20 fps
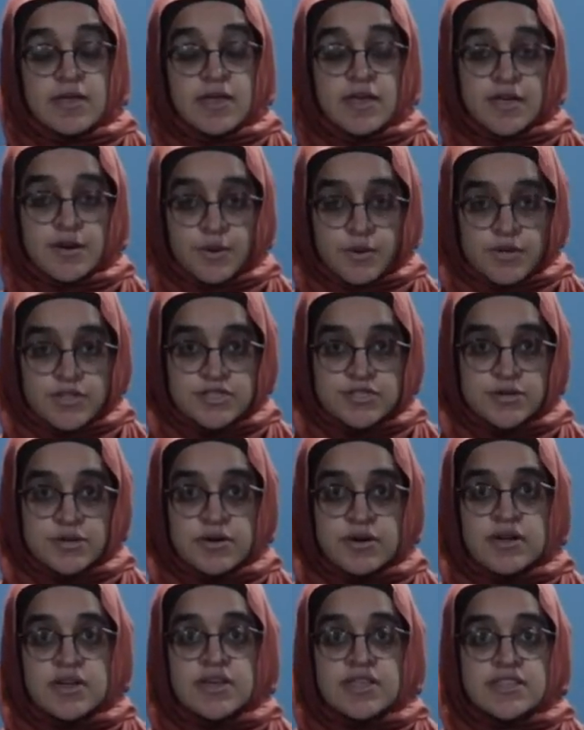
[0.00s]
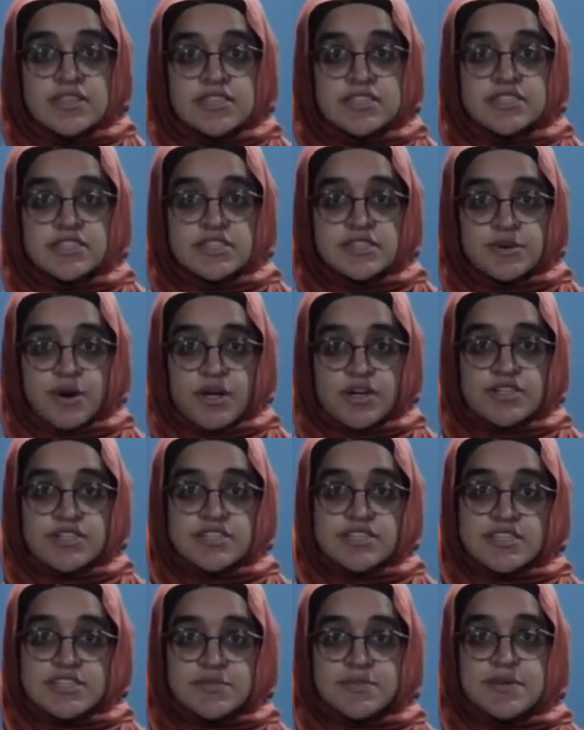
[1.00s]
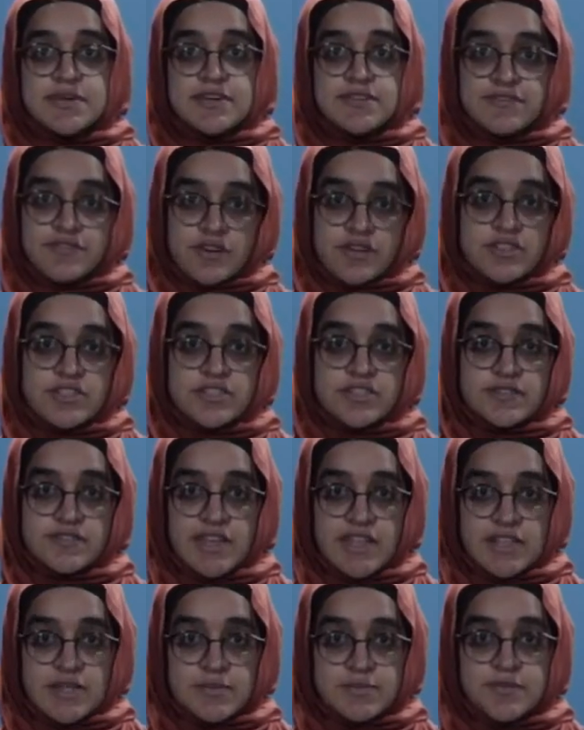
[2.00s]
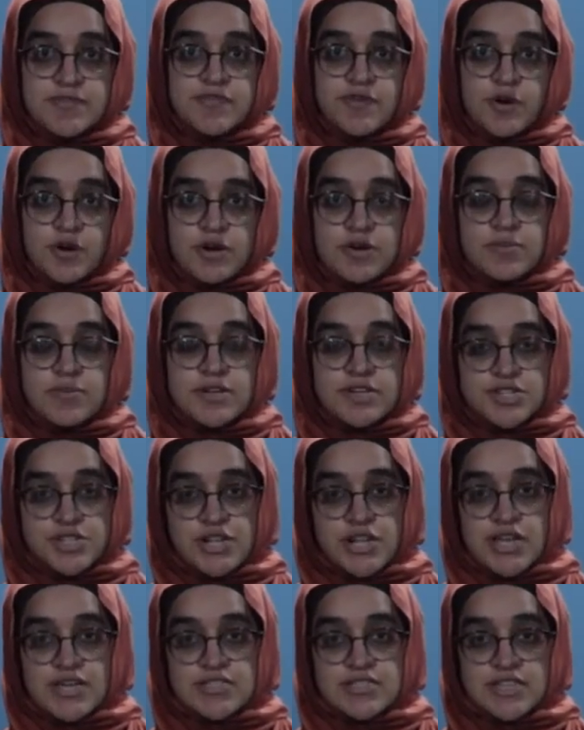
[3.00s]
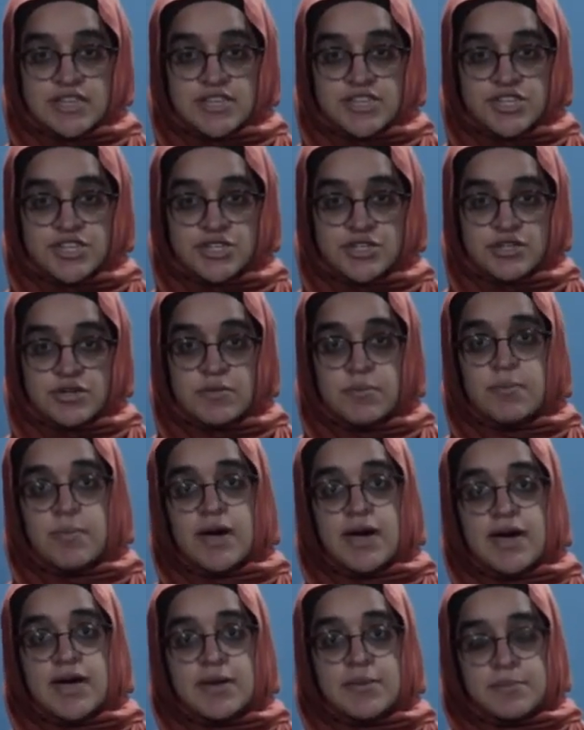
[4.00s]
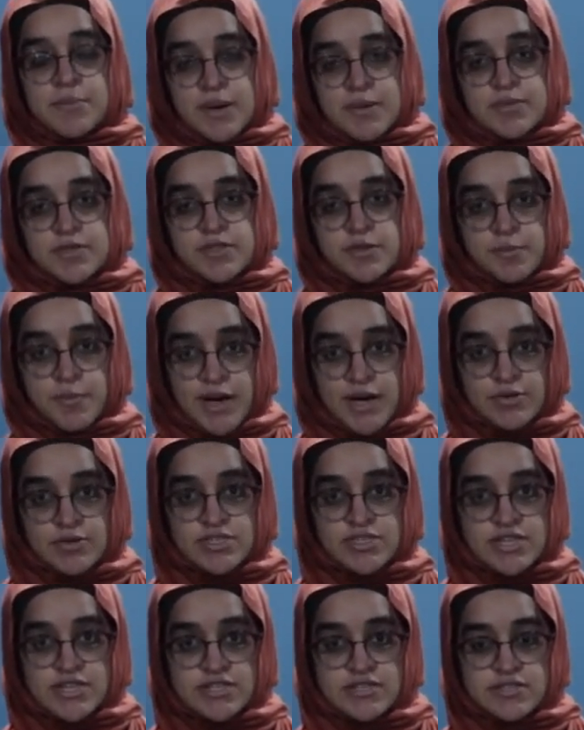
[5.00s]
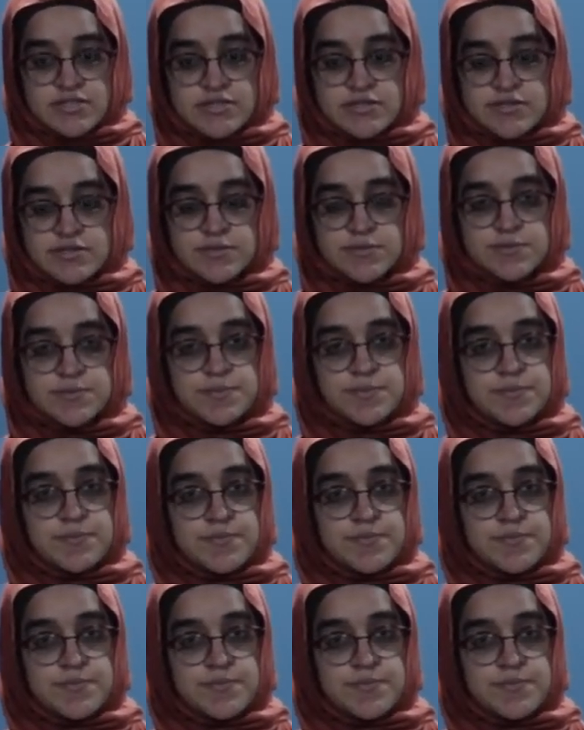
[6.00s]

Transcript: And also, this technology is being further developed for commercialization by Mammoth Biosciences.